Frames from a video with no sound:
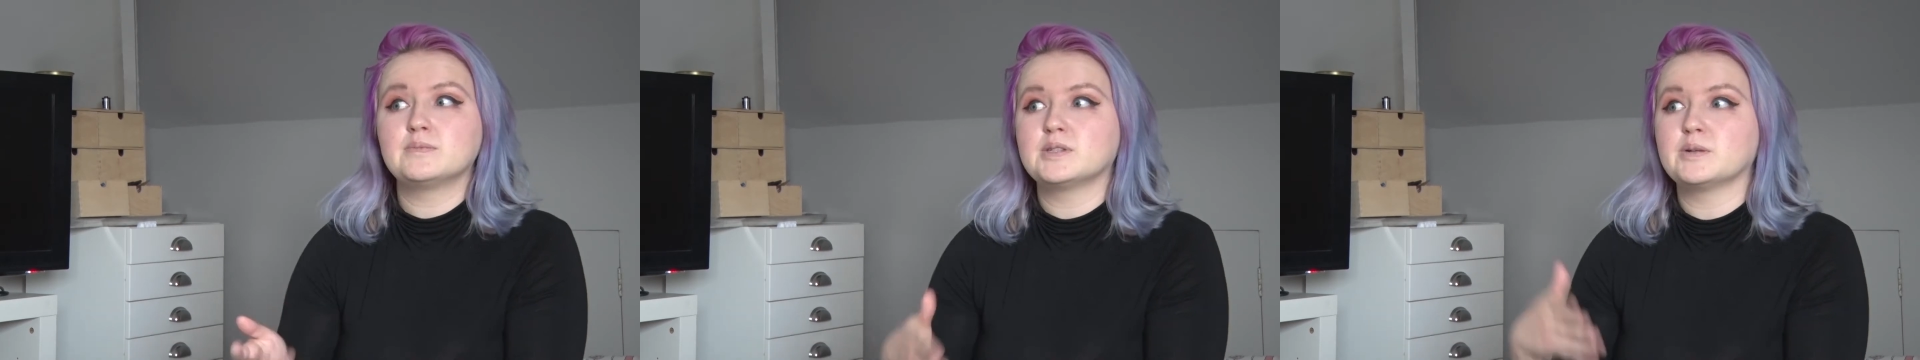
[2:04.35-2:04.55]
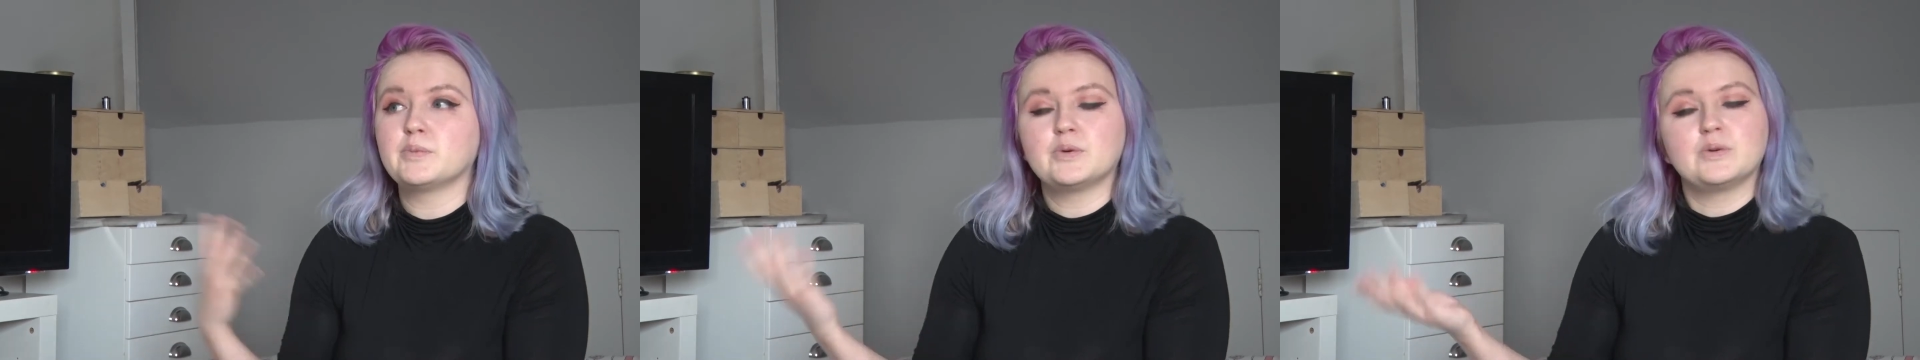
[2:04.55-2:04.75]

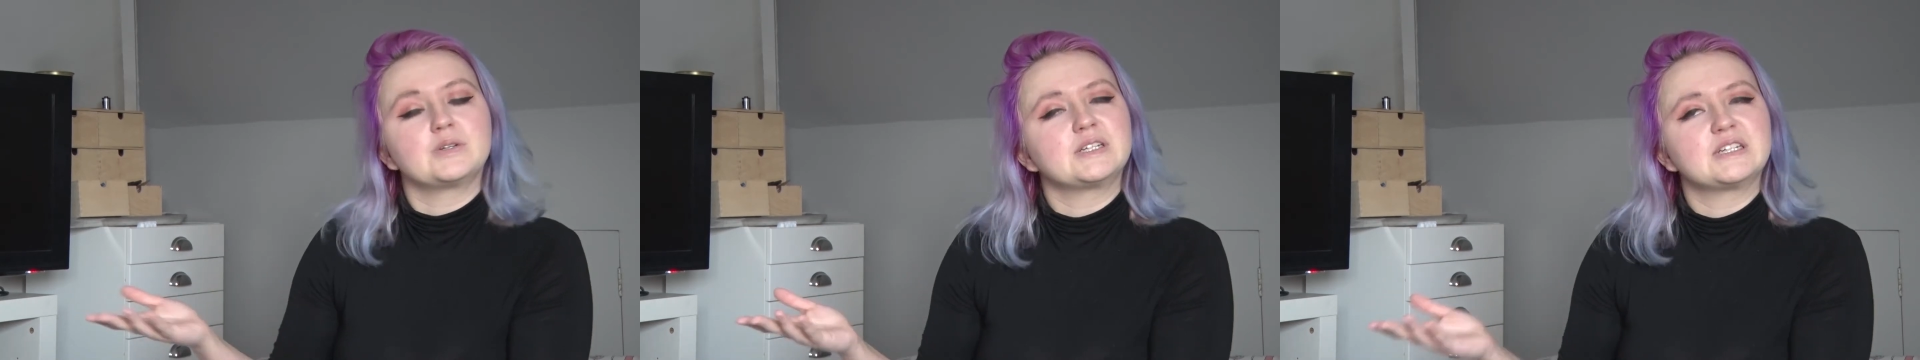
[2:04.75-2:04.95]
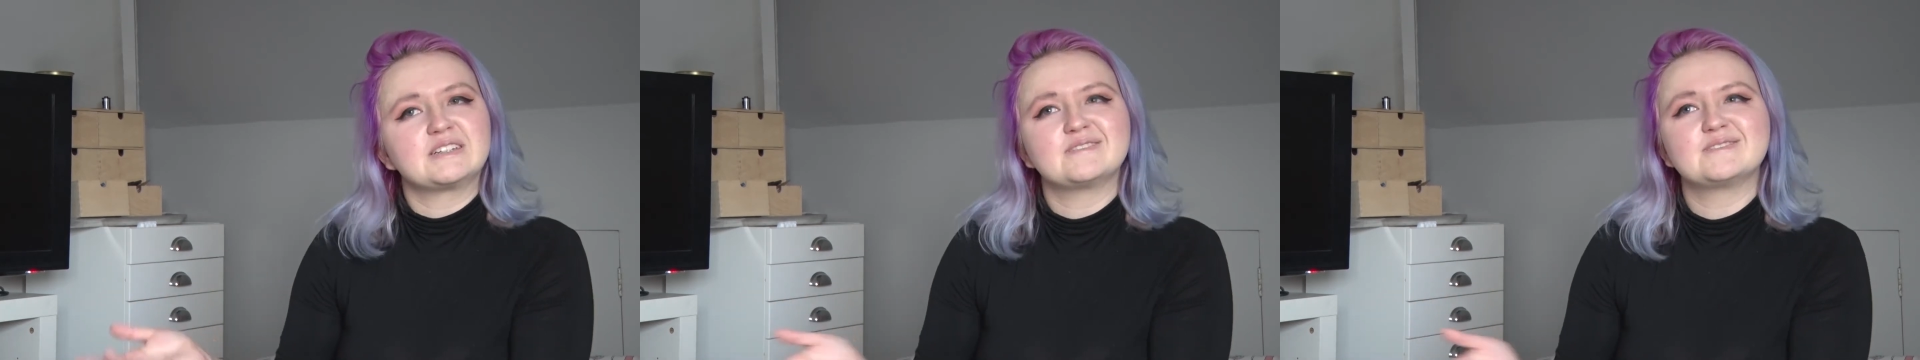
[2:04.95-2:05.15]

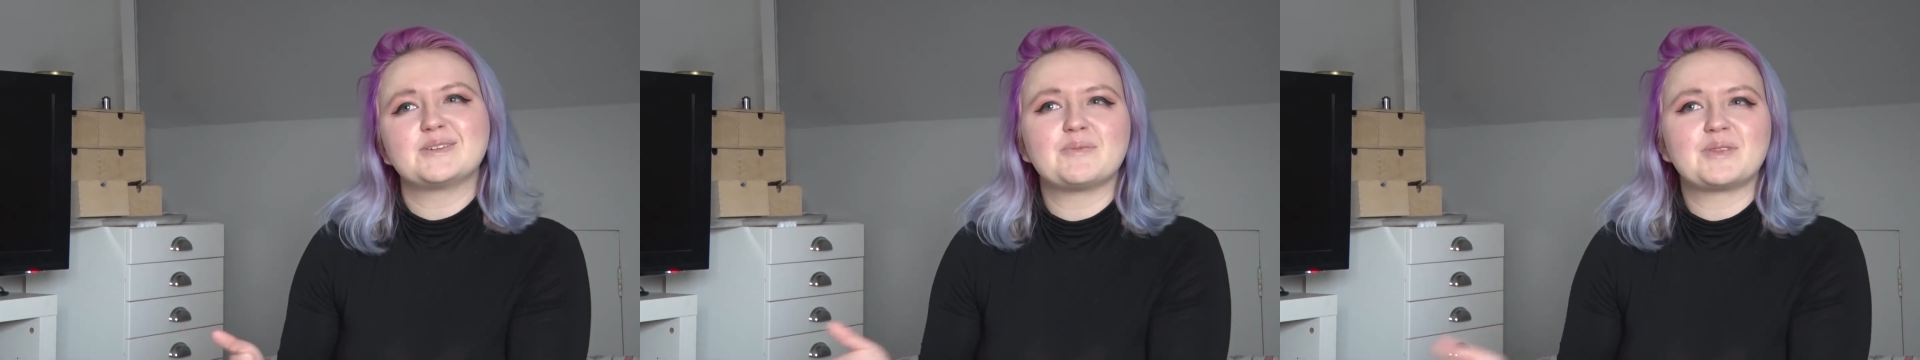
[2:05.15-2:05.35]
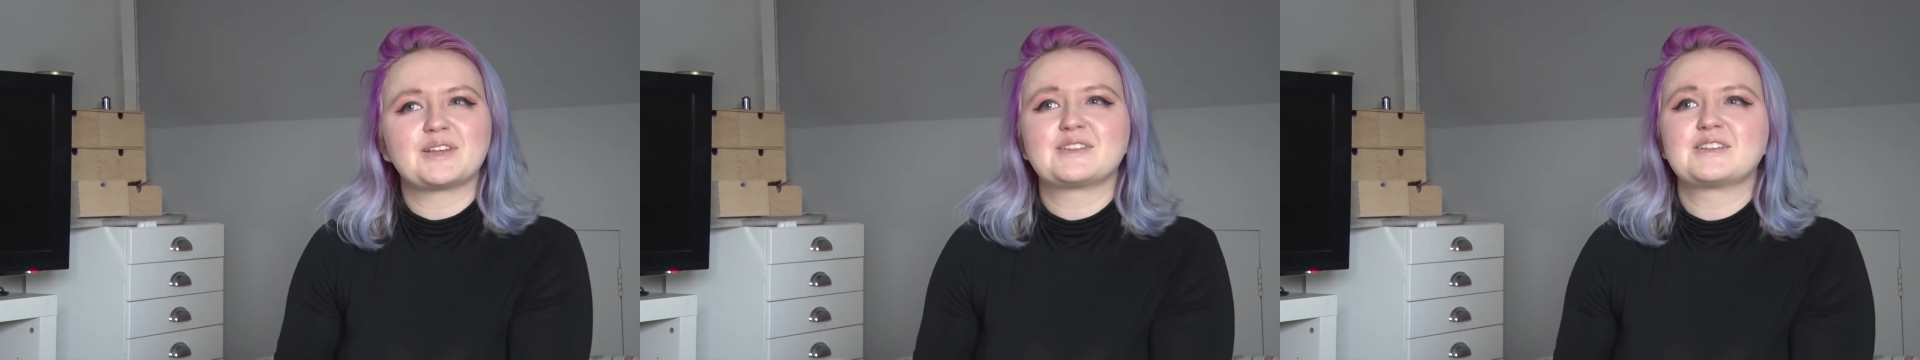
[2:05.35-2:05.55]
supporting
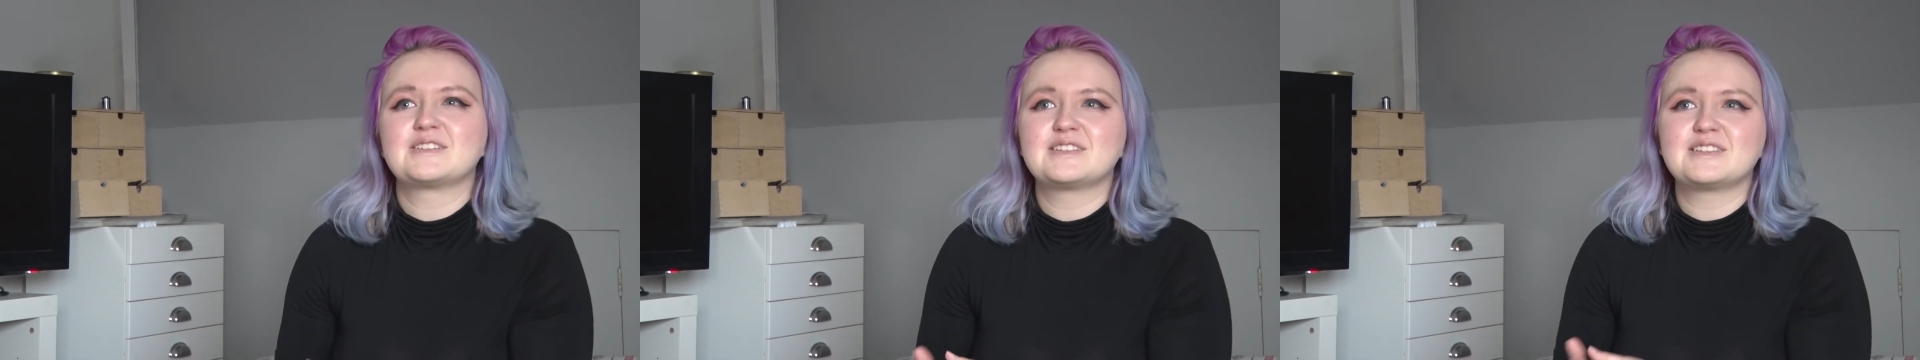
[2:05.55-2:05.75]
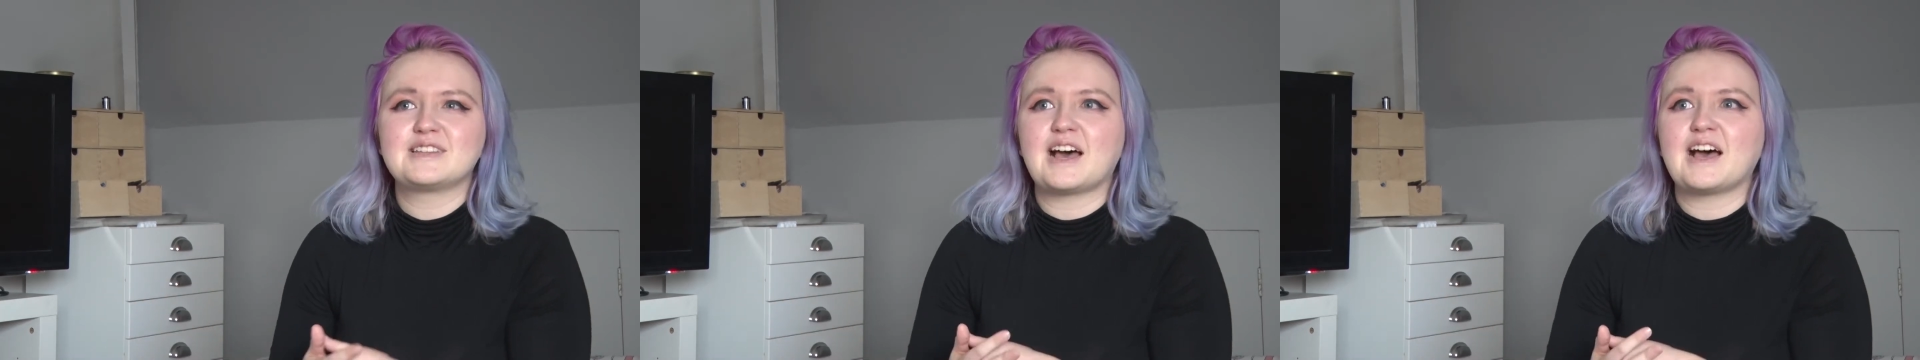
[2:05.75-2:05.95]
something
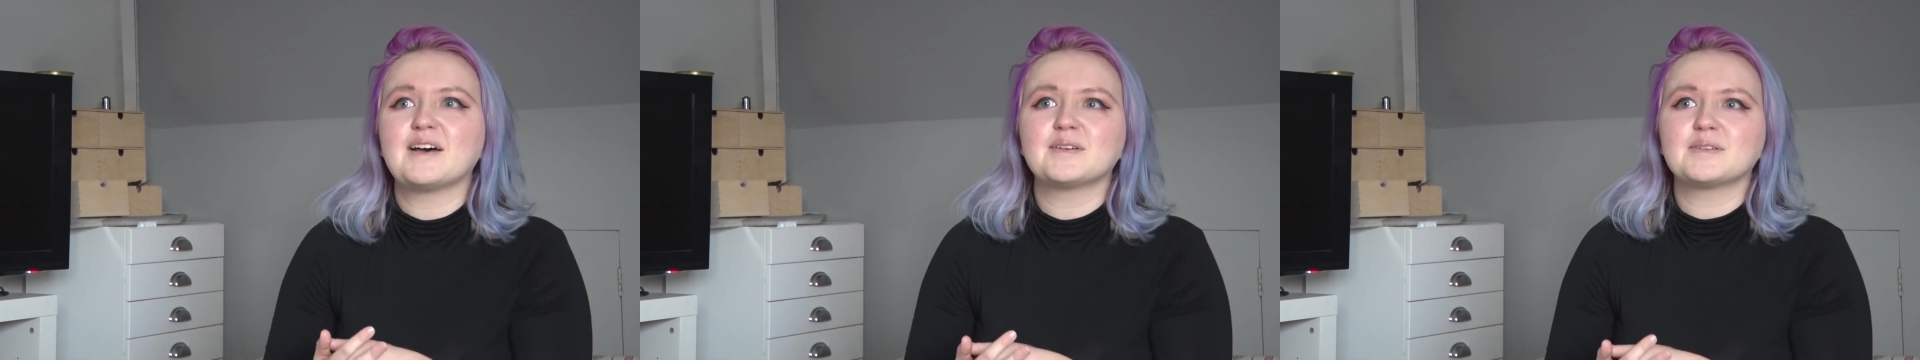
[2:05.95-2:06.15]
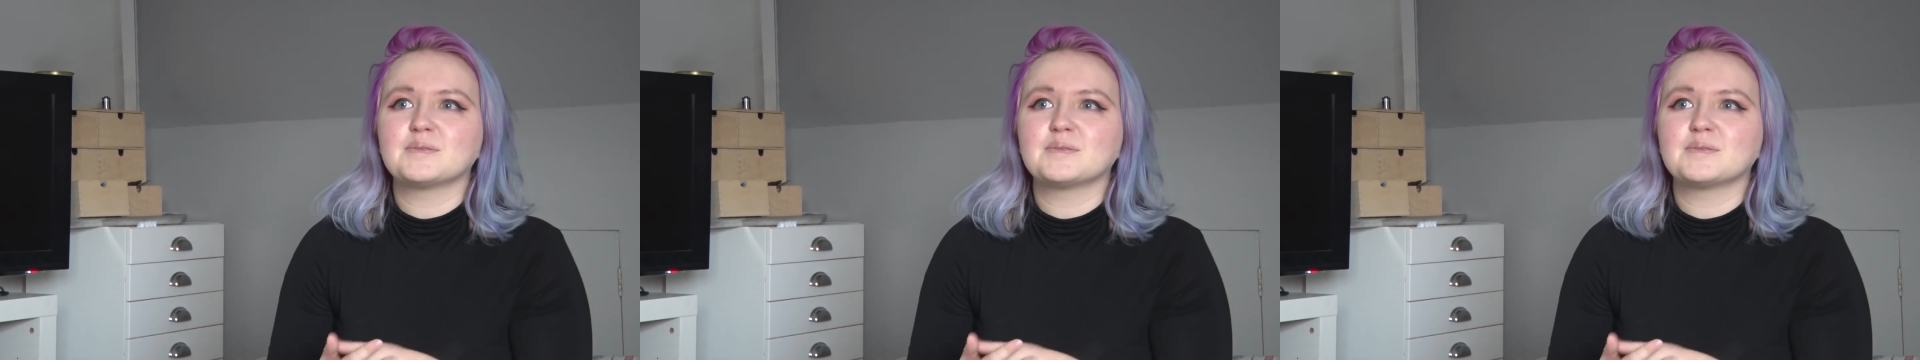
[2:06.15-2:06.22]
that's that